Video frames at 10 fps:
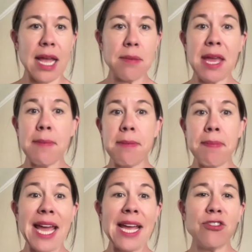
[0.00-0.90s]
and maybe
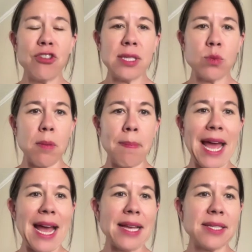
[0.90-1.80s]
pages will
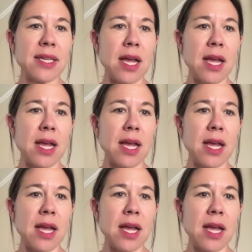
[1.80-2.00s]
pass